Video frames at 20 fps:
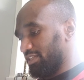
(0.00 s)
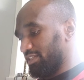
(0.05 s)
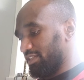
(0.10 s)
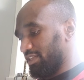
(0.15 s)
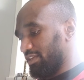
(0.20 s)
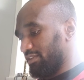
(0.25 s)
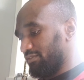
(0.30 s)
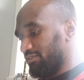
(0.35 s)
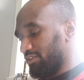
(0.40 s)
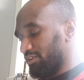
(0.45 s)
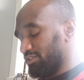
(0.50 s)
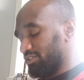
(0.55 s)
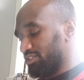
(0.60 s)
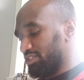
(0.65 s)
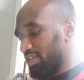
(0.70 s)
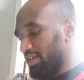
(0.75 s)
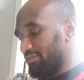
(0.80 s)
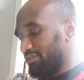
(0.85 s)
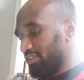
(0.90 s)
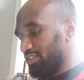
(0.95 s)
and verse
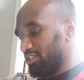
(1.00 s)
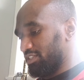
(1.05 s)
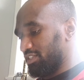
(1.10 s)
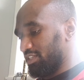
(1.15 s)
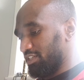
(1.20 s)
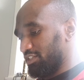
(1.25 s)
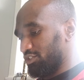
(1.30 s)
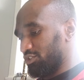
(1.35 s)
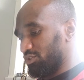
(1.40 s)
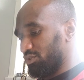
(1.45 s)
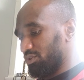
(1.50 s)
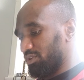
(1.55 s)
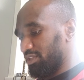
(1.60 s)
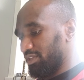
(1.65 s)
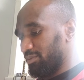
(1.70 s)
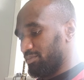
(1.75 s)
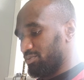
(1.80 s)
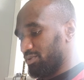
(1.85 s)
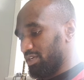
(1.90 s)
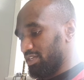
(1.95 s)
7. It says,
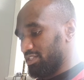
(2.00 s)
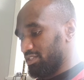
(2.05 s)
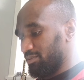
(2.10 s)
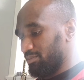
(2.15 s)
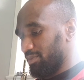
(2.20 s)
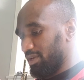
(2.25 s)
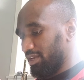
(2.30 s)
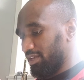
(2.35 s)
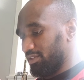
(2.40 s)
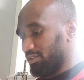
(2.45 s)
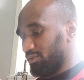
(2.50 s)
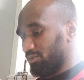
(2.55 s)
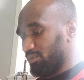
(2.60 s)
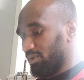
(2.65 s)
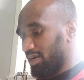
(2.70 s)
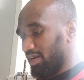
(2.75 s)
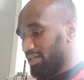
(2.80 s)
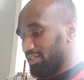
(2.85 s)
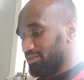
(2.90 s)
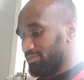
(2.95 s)
surely oppression maketh the
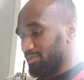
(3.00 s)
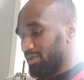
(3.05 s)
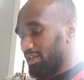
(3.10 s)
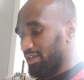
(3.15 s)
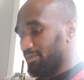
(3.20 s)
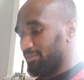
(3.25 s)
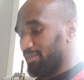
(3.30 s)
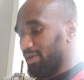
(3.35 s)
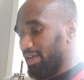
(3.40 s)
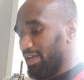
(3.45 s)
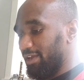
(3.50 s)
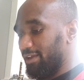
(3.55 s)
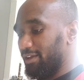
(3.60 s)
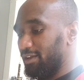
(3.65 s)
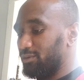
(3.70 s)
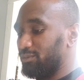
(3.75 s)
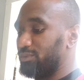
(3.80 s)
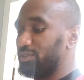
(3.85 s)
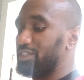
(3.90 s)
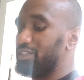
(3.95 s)
wise man mad.
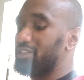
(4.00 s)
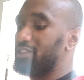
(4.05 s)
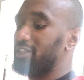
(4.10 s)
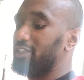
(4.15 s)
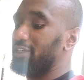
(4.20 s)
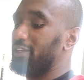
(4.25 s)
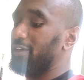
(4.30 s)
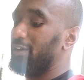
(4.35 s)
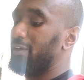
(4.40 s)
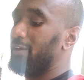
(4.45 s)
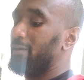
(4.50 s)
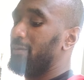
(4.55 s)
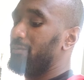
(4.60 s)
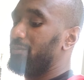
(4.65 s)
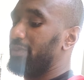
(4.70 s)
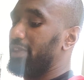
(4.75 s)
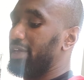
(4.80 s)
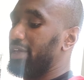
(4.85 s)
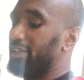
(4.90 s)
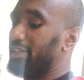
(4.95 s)
And we see
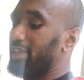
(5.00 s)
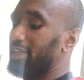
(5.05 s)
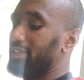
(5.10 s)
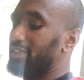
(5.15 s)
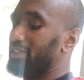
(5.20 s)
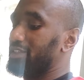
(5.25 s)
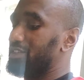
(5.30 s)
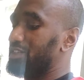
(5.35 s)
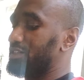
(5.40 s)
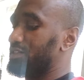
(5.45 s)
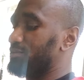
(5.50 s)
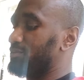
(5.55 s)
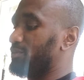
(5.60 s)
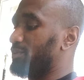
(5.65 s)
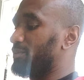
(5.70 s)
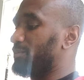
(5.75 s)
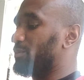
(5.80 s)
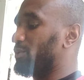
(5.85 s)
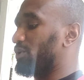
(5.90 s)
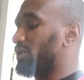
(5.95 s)
that this is
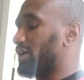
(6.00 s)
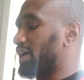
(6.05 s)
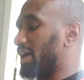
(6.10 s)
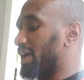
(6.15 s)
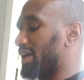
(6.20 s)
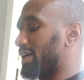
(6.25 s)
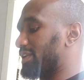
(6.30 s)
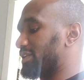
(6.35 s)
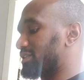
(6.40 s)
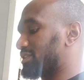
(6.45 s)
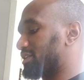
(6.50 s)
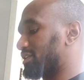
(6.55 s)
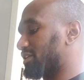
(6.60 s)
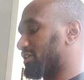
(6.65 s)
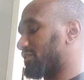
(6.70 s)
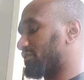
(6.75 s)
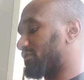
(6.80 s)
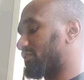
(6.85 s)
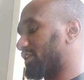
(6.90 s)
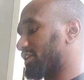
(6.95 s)
more adding to
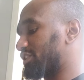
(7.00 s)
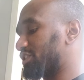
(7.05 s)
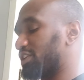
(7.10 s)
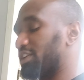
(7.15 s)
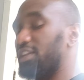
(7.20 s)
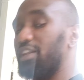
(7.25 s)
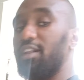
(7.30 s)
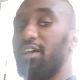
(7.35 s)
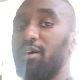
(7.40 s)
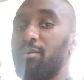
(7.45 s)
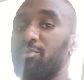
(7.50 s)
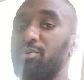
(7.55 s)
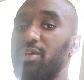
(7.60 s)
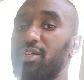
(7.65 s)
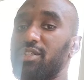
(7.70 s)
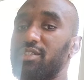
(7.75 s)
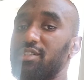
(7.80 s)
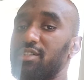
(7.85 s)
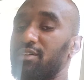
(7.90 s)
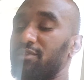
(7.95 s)
the affliction and the
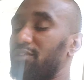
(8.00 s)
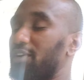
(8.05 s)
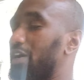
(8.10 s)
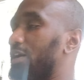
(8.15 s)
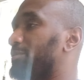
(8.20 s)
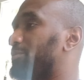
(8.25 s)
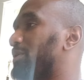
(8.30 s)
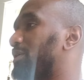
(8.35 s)
oppression of our